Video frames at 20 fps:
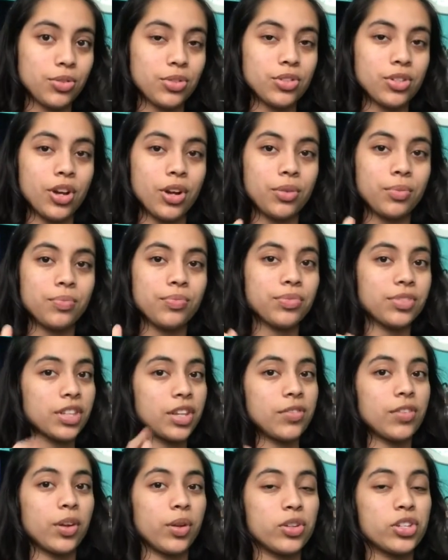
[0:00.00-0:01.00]
So
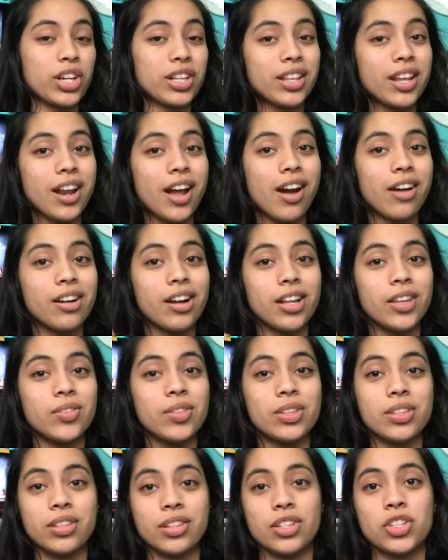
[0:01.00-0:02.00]
if y'all want to check that out, I'll
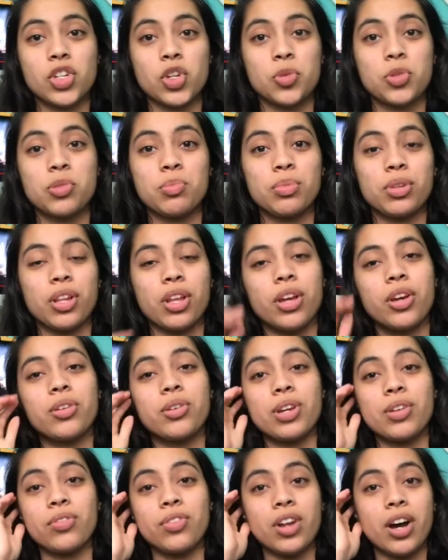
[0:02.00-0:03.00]
leave it in the description
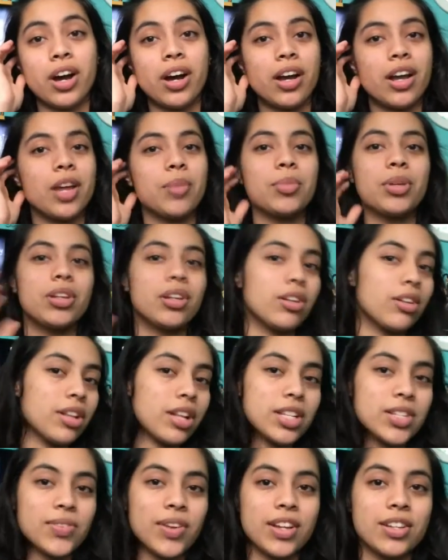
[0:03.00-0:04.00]
below. If not, I mean, you know,
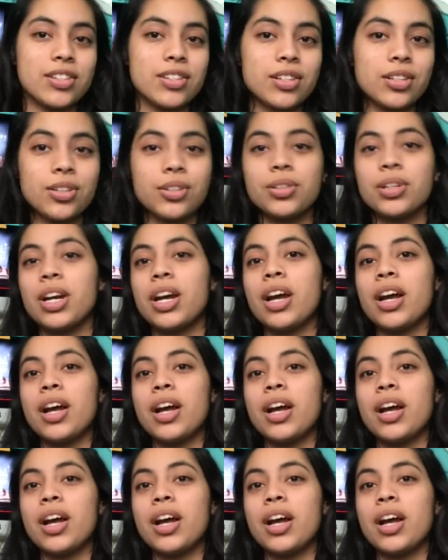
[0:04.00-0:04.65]
that's fine too.